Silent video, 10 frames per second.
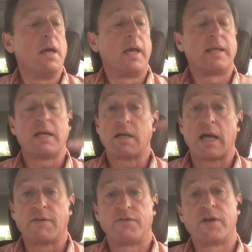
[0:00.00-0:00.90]
and then
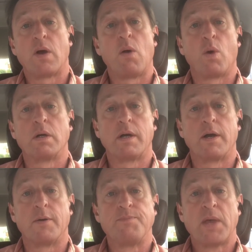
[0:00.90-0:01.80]
kind of figure out where to
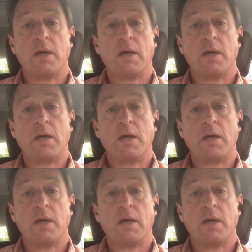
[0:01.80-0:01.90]
go.